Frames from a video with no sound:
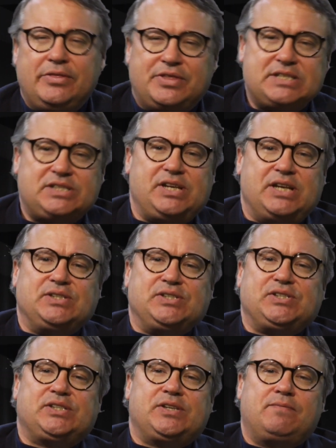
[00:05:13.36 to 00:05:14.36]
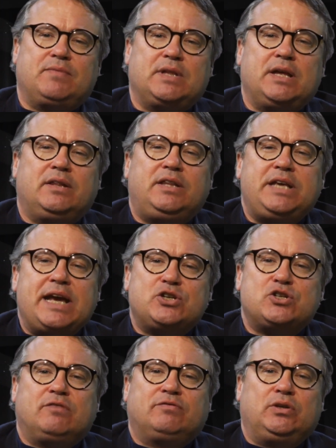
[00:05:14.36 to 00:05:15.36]
In this sense, The
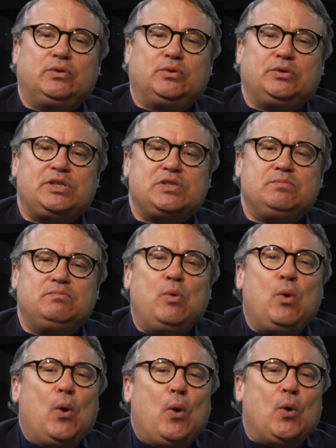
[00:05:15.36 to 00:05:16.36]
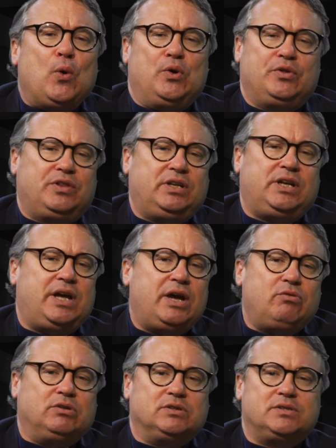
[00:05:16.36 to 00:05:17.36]
angel of the Lord is more than
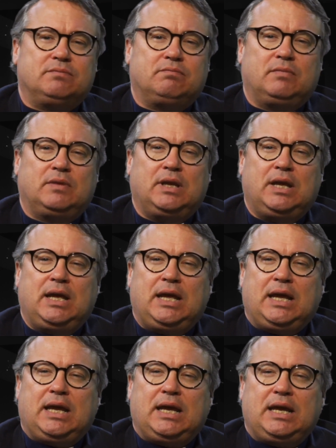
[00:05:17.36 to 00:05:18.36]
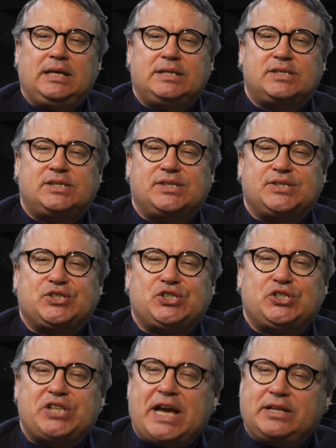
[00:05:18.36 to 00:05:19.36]
a herald. It's a
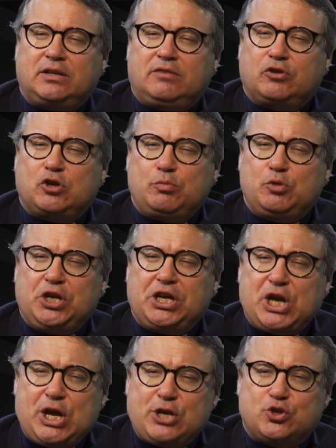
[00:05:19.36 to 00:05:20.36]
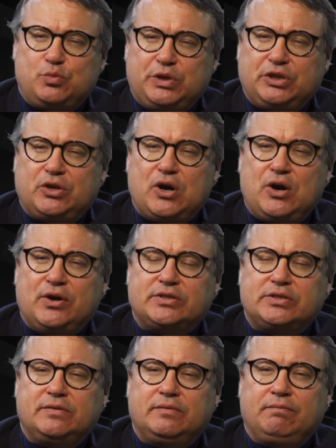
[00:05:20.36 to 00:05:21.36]
channel of communication with
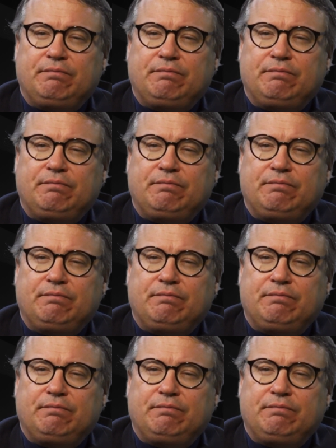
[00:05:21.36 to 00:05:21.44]
God.